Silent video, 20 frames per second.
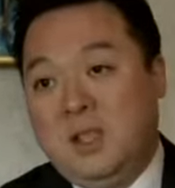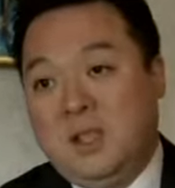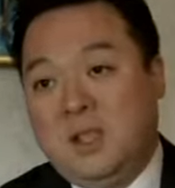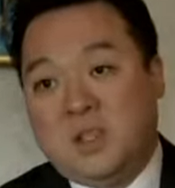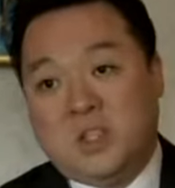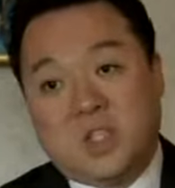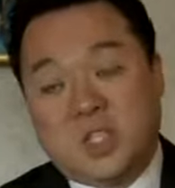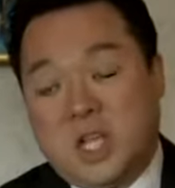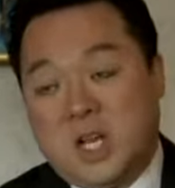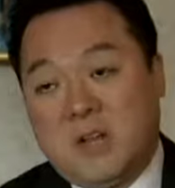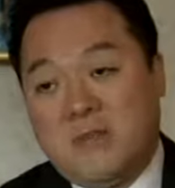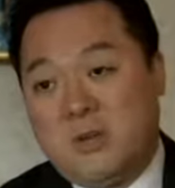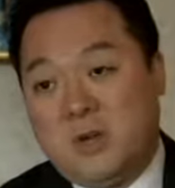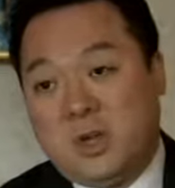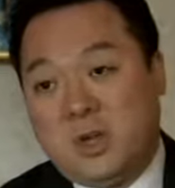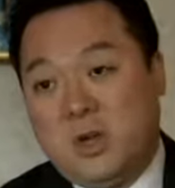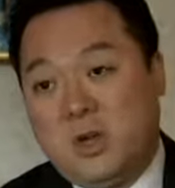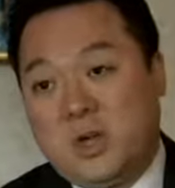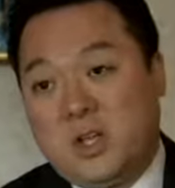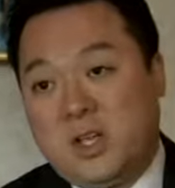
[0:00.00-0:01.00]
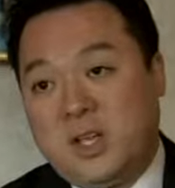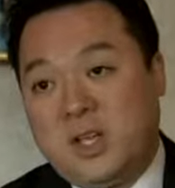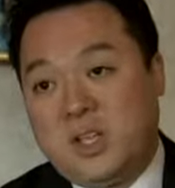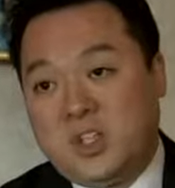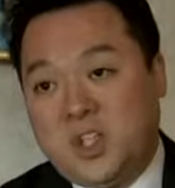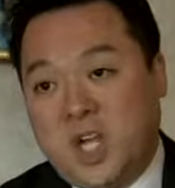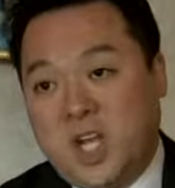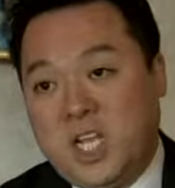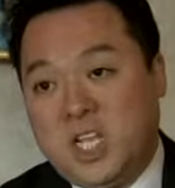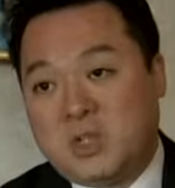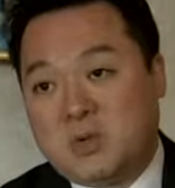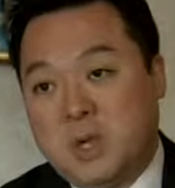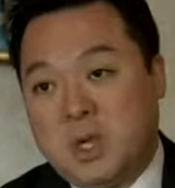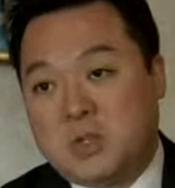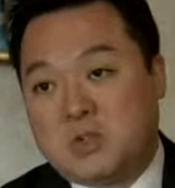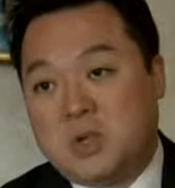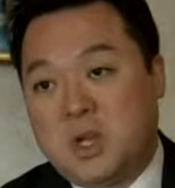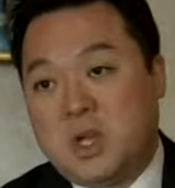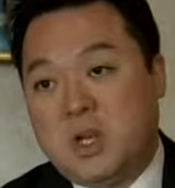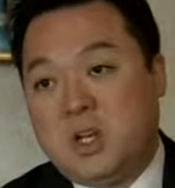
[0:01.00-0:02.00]
the son of a cook in a Chinese
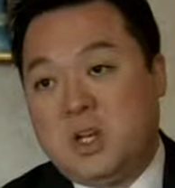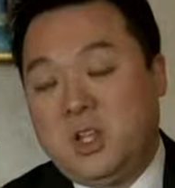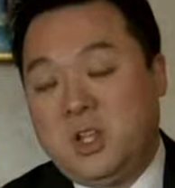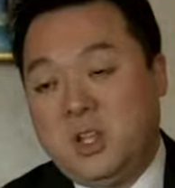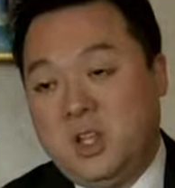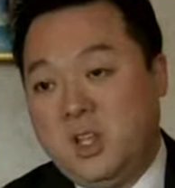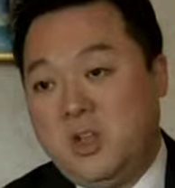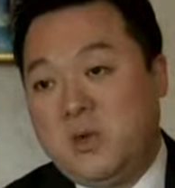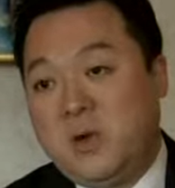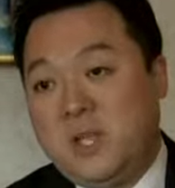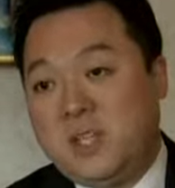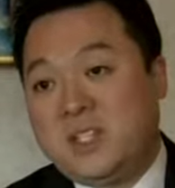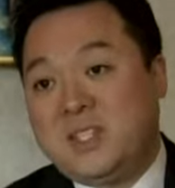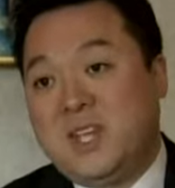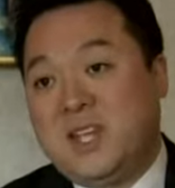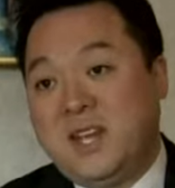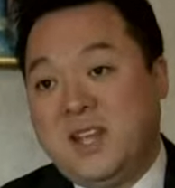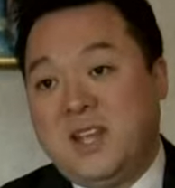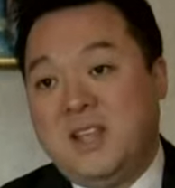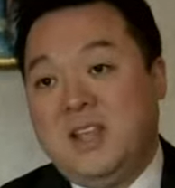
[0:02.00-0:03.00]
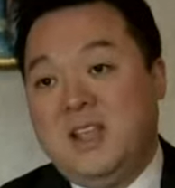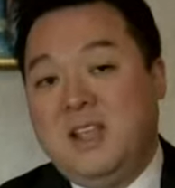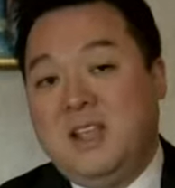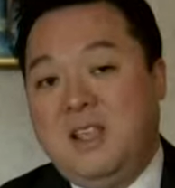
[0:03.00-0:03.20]
restaurant to the U.S. Senate.